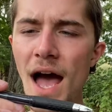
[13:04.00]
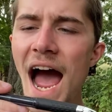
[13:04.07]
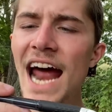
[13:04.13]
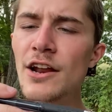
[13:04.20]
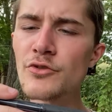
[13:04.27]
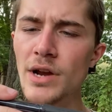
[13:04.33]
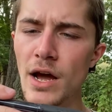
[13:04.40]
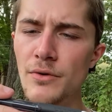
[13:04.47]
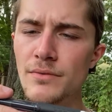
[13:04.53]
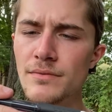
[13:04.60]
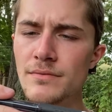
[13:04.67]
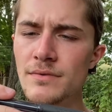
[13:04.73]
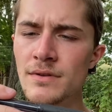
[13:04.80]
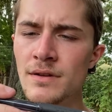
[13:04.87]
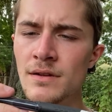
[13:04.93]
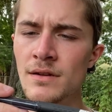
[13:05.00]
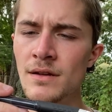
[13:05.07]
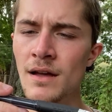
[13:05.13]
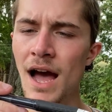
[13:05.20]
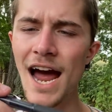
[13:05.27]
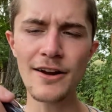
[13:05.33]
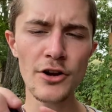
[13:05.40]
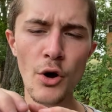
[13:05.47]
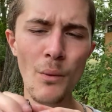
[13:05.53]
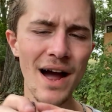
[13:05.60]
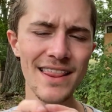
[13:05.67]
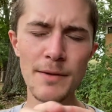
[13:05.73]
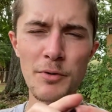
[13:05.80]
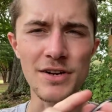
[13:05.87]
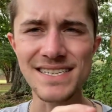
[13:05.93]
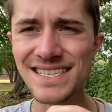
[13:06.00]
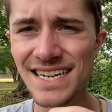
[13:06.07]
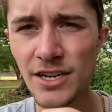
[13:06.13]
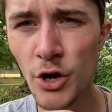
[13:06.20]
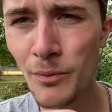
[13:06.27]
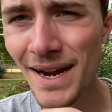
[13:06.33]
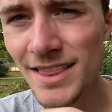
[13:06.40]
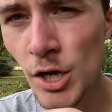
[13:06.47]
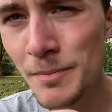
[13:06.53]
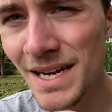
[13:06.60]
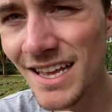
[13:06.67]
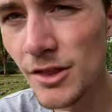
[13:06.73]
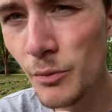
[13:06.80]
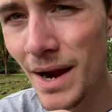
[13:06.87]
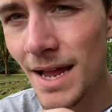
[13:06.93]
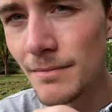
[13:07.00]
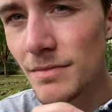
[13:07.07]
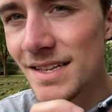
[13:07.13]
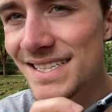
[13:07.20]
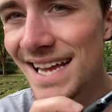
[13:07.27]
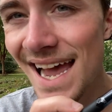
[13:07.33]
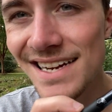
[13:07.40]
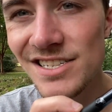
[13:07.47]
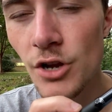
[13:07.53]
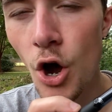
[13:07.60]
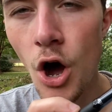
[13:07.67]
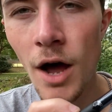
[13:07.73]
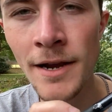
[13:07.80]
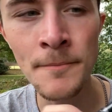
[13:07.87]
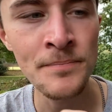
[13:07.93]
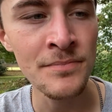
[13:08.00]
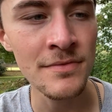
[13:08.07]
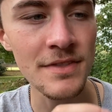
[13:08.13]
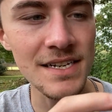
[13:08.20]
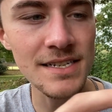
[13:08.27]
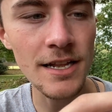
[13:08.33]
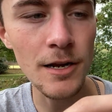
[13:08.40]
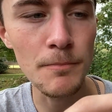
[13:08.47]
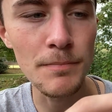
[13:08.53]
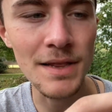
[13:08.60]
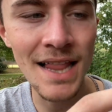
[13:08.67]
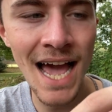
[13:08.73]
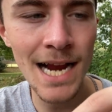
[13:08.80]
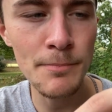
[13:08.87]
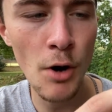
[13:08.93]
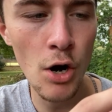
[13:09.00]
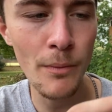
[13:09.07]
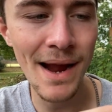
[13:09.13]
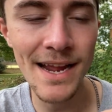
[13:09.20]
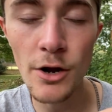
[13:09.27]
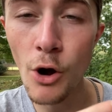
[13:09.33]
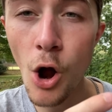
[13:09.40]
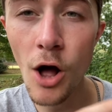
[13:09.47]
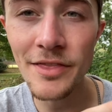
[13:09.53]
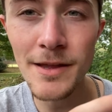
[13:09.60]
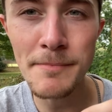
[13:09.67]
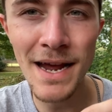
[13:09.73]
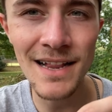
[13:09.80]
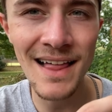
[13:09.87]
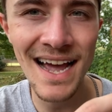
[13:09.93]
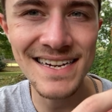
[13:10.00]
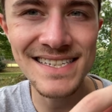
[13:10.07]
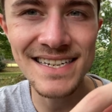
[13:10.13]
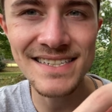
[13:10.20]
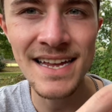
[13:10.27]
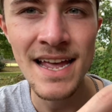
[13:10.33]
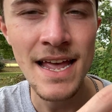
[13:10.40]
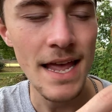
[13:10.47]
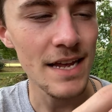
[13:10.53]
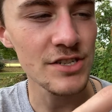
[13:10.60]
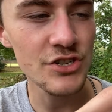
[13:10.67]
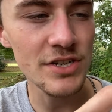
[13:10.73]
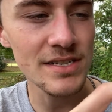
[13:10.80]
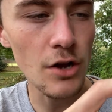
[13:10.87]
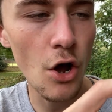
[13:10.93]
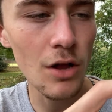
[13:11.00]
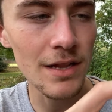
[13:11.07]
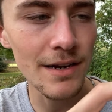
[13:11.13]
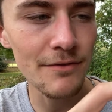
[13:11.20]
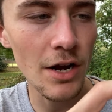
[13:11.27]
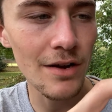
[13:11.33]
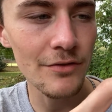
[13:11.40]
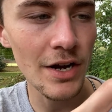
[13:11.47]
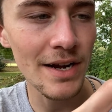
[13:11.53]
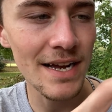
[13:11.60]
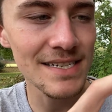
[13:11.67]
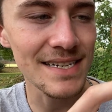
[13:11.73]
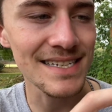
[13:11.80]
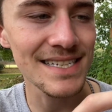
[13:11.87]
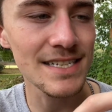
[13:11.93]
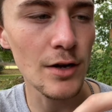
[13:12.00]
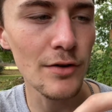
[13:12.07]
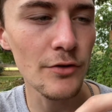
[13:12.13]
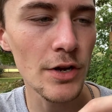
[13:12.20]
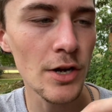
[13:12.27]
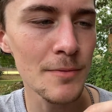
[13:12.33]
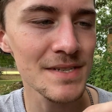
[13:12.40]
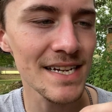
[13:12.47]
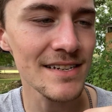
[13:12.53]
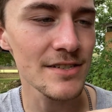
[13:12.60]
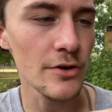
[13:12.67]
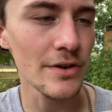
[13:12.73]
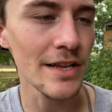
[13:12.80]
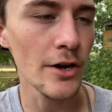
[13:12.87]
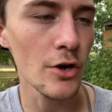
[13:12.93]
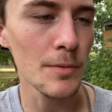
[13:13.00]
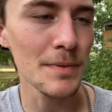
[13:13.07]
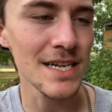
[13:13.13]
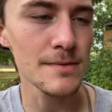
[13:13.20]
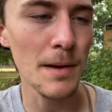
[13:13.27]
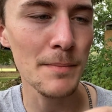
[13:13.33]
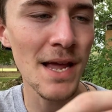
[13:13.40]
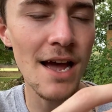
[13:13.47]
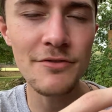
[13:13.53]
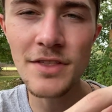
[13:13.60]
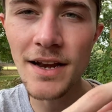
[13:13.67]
I don't know. I don't know why they put Signo right there, but either way, the text on this little black bar right here on the metal accents is just all in a very, very nice silver, you know what I'm saying? Certainly no complaints on my behalf.